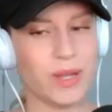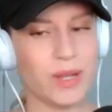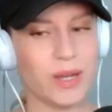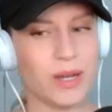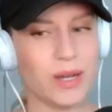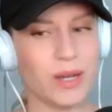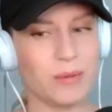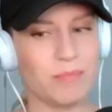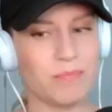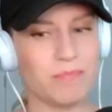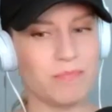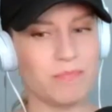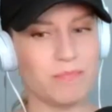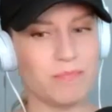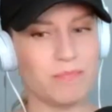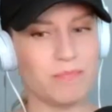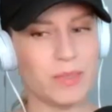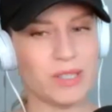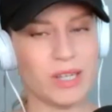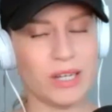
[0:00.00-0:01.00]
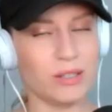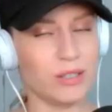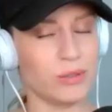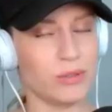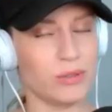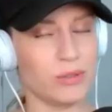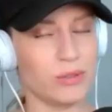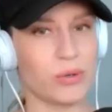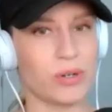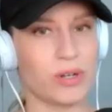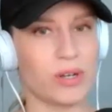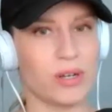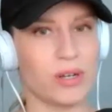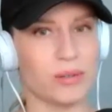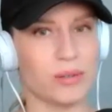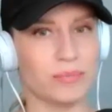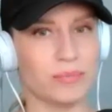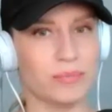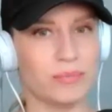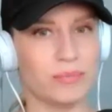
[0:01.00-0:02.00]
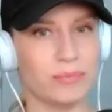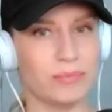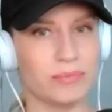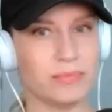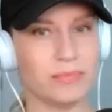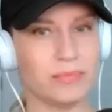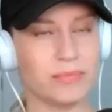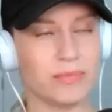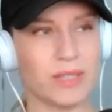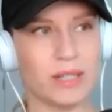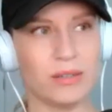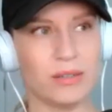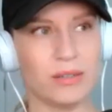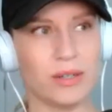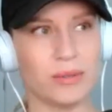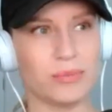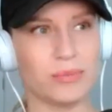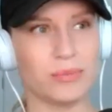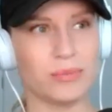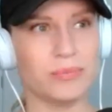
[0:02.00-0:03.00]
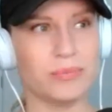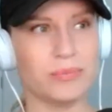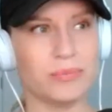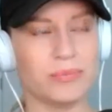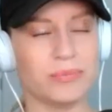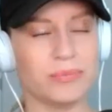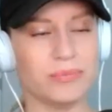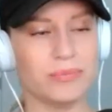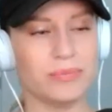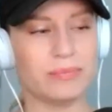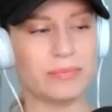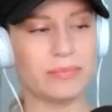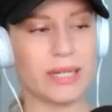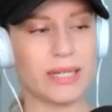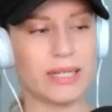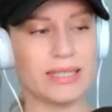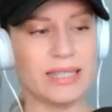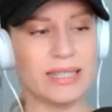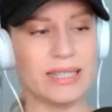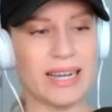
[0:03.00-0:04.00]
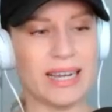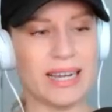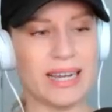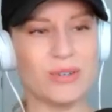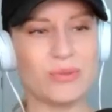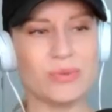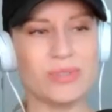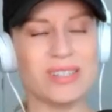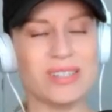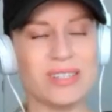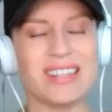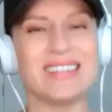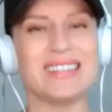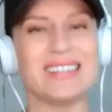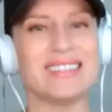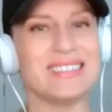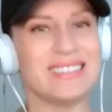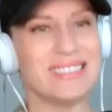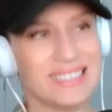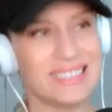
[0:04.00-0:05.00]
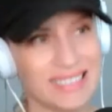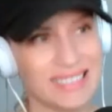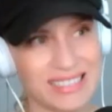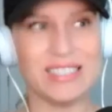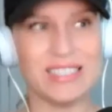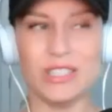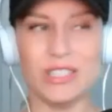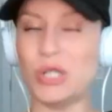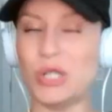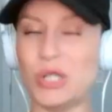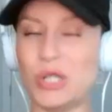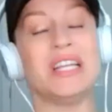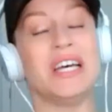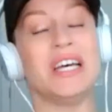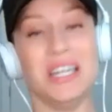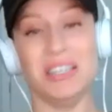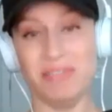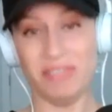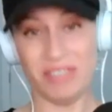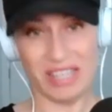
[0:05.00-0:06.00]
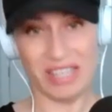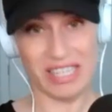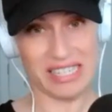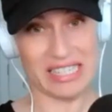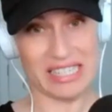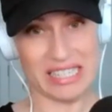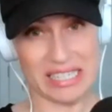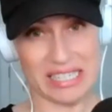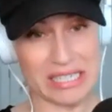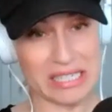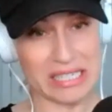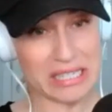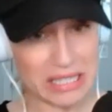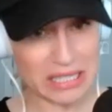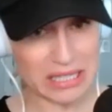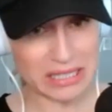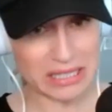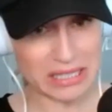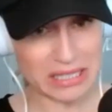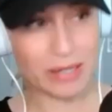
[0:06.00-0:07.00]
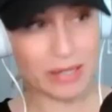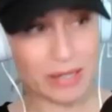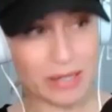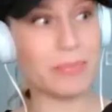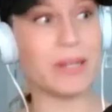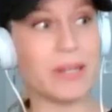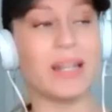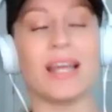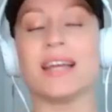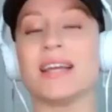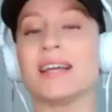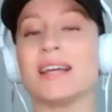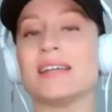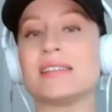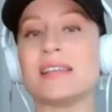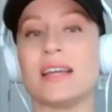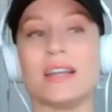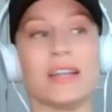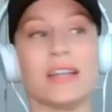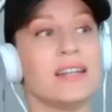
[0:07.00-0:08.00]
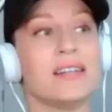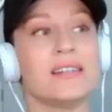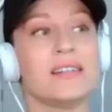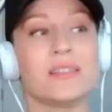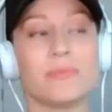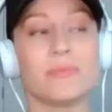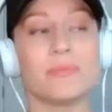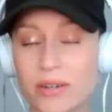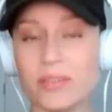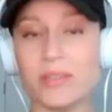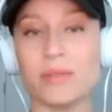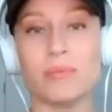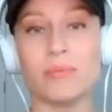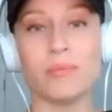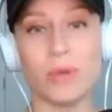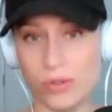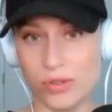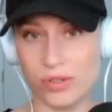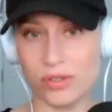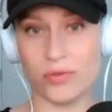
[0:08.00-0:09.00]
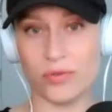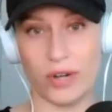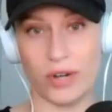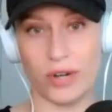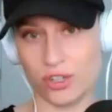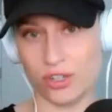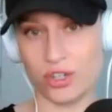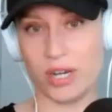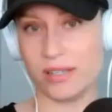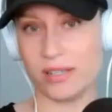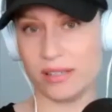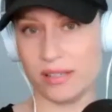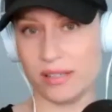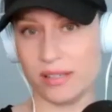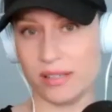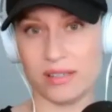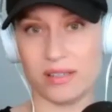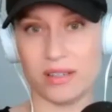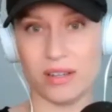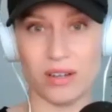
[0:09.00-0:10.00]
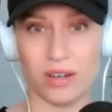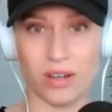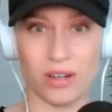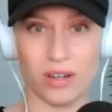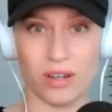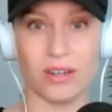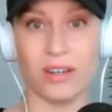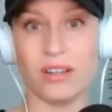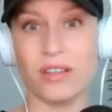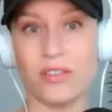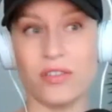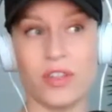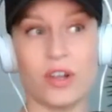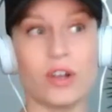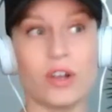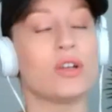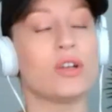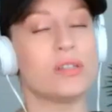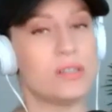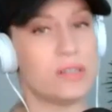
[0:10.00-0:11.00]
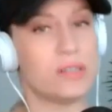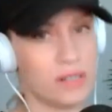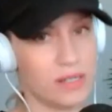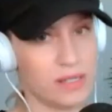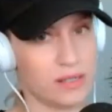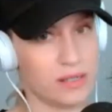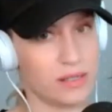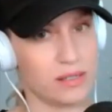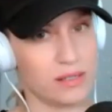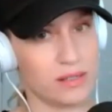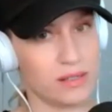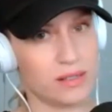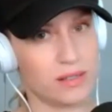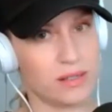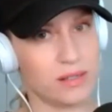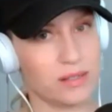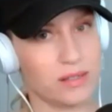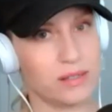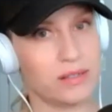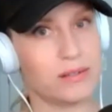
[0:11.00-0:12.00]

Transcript: So I don't know what's going on. I don't know. But I still don't love this season. But like I said, it is better than most franchises on their good seasons.